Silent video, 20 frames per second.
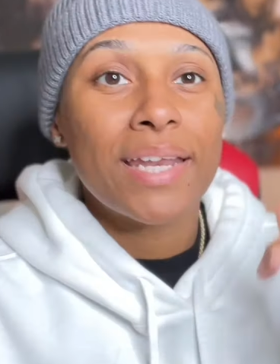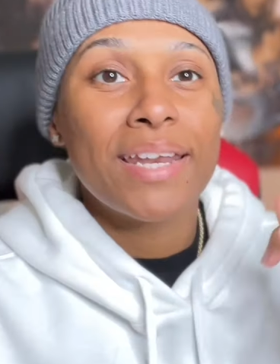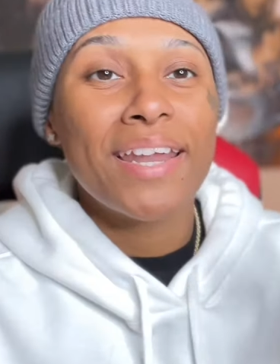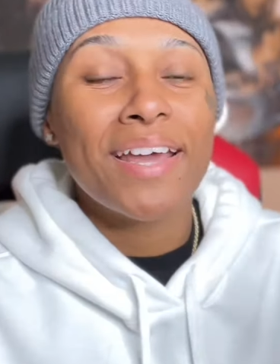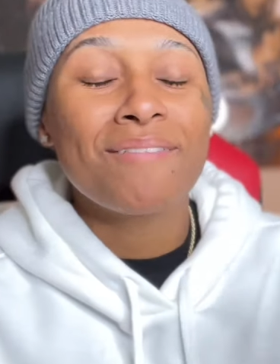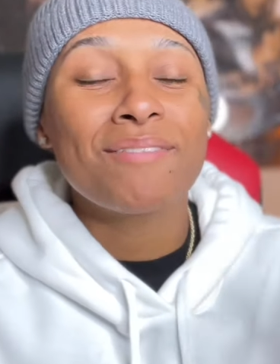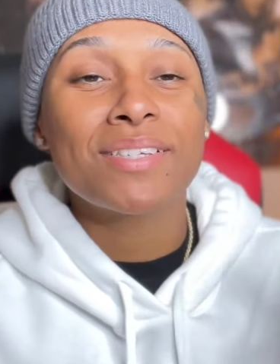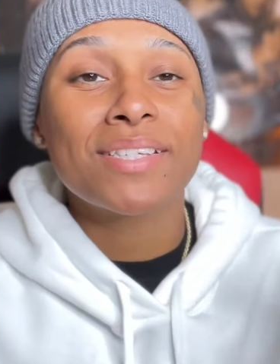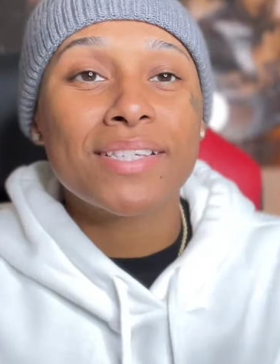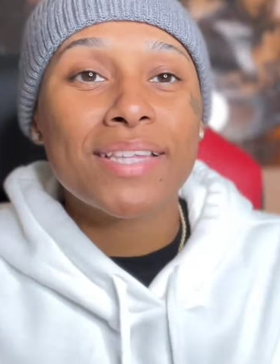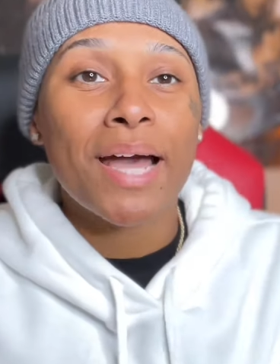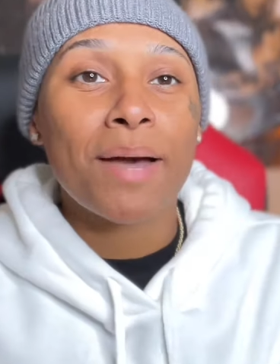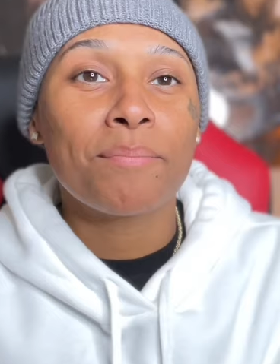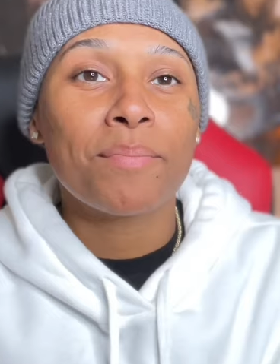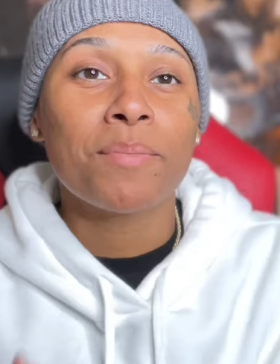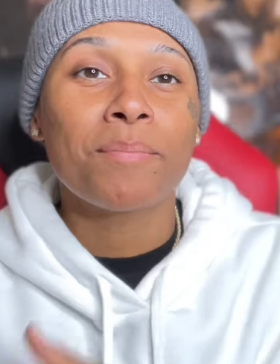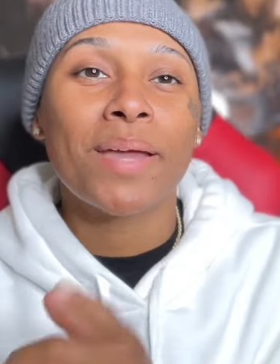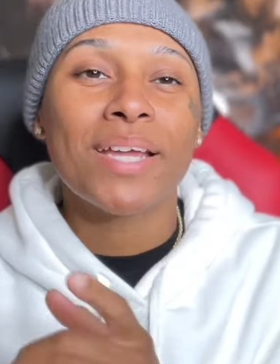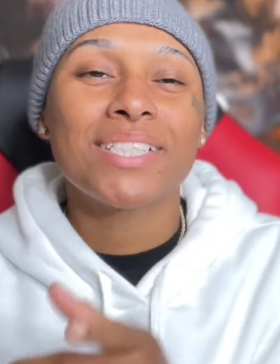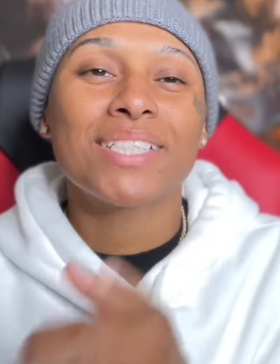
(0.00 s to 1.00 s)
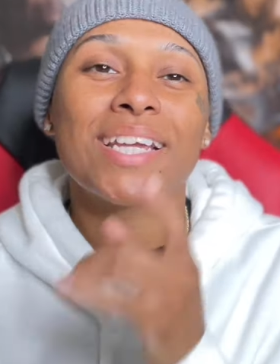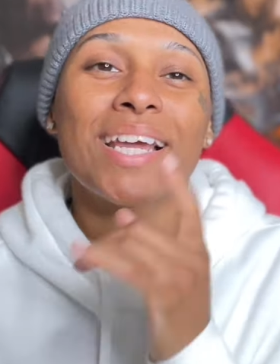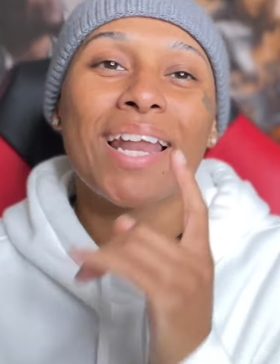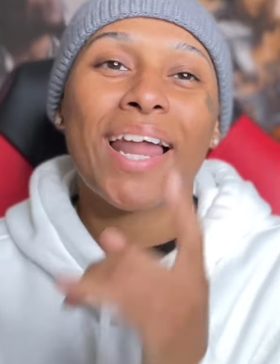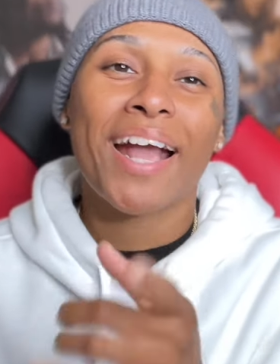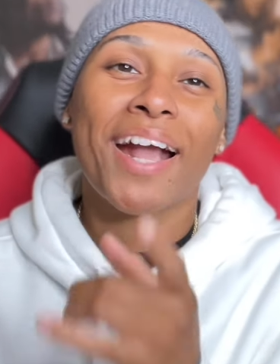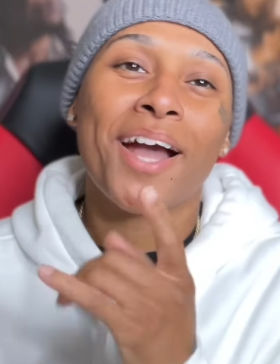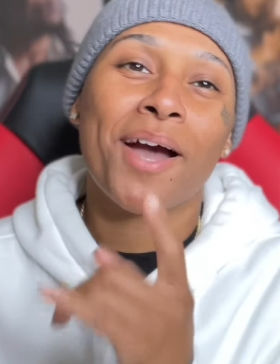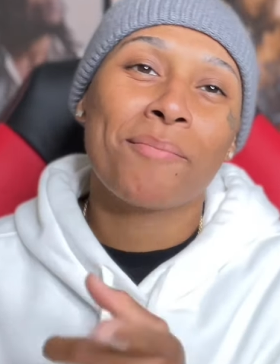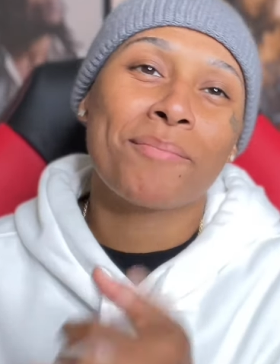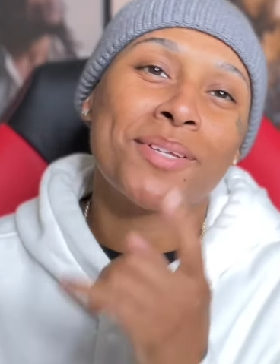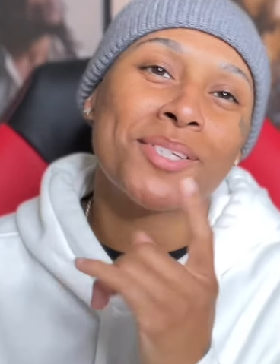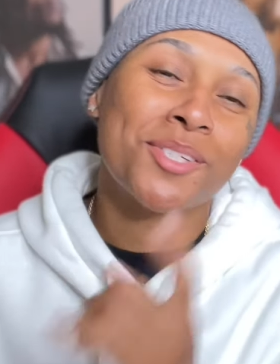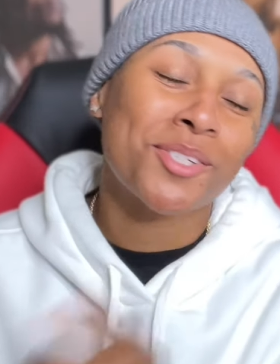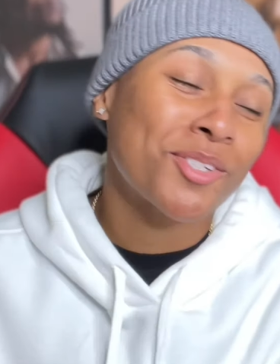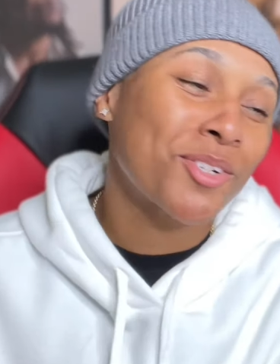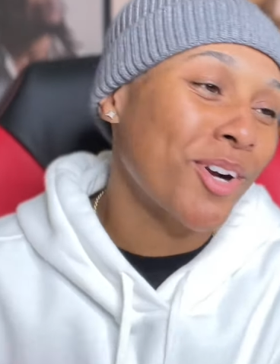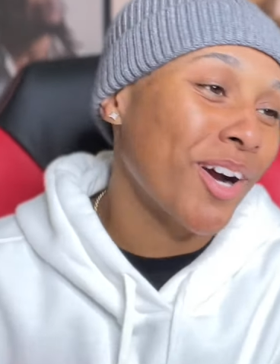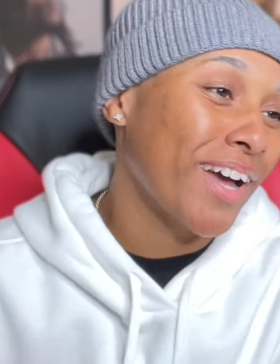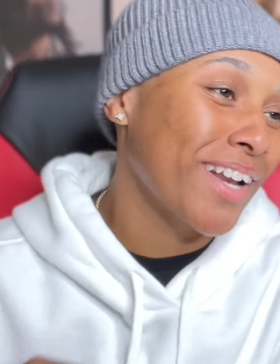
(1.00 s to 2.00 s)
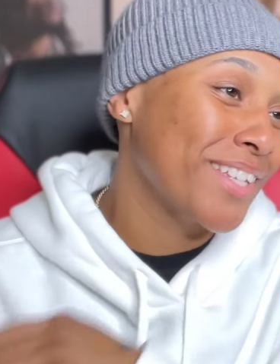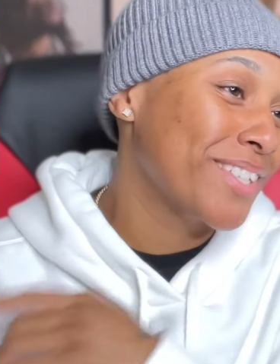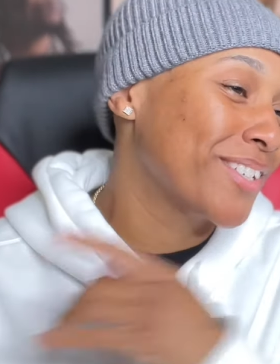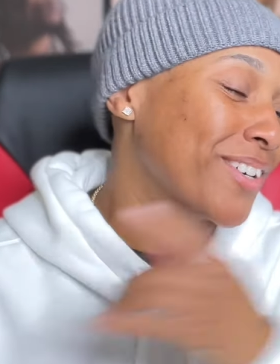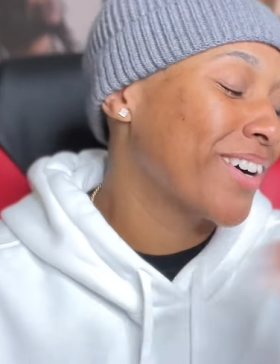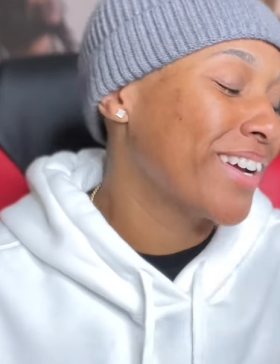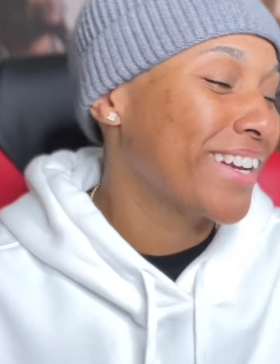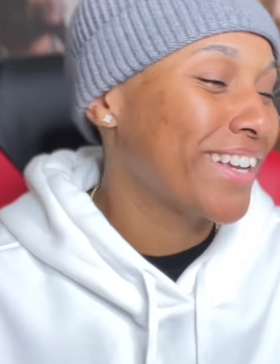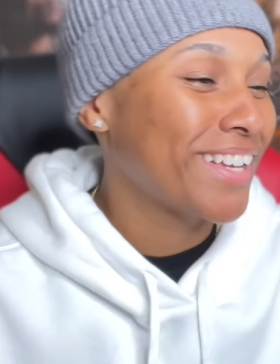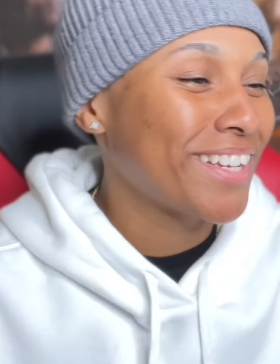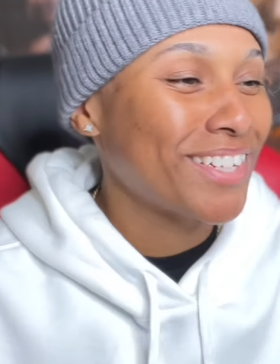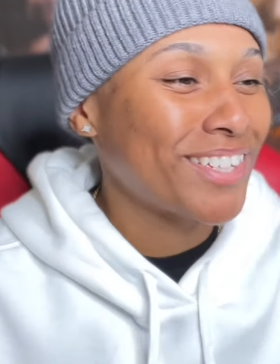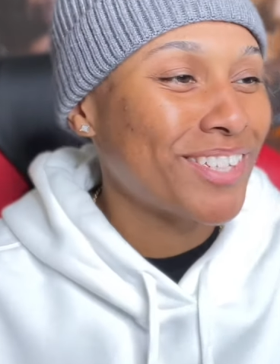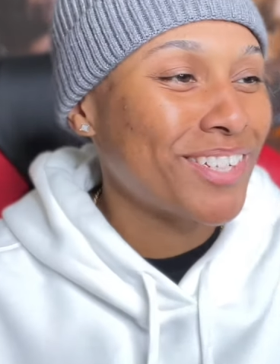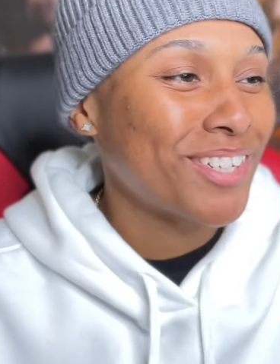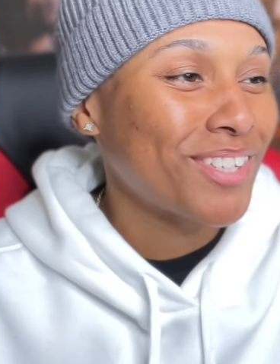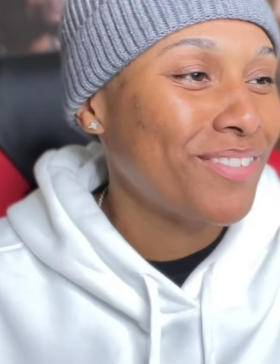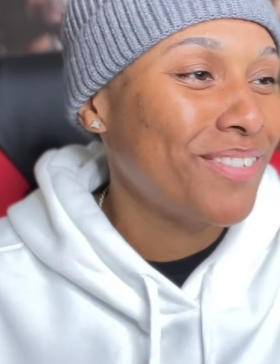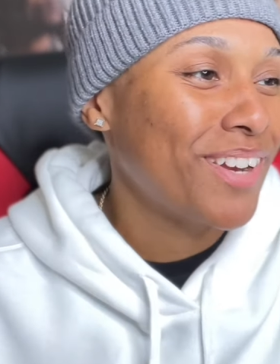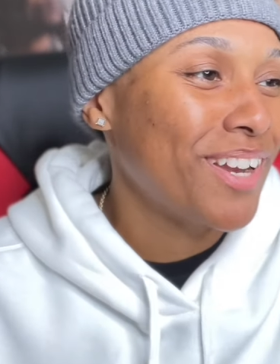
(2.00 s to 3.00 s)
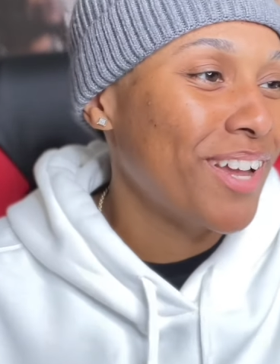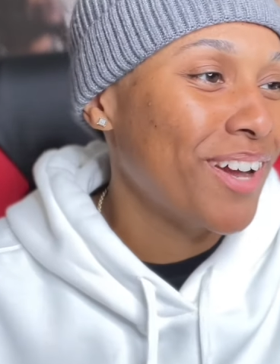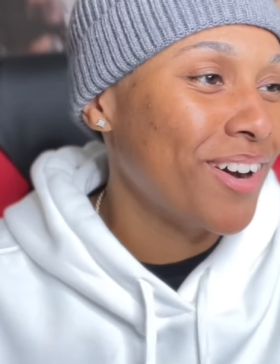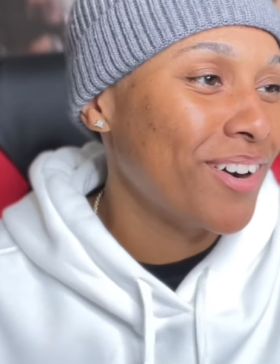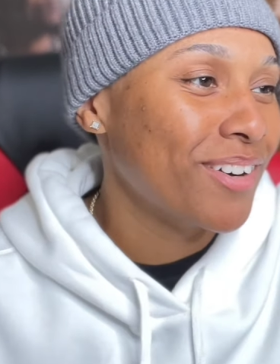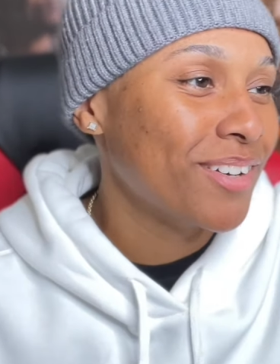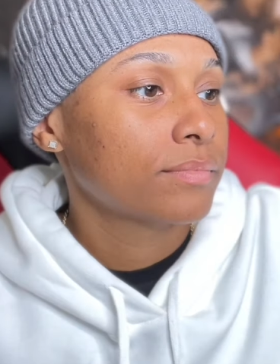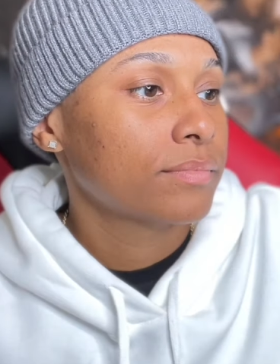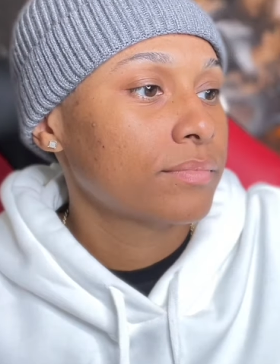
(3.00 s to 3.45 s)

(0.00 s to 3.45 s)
Never Stopping. Make sure y'all like, comment, and subscribe. Let's go ahead and get into this video.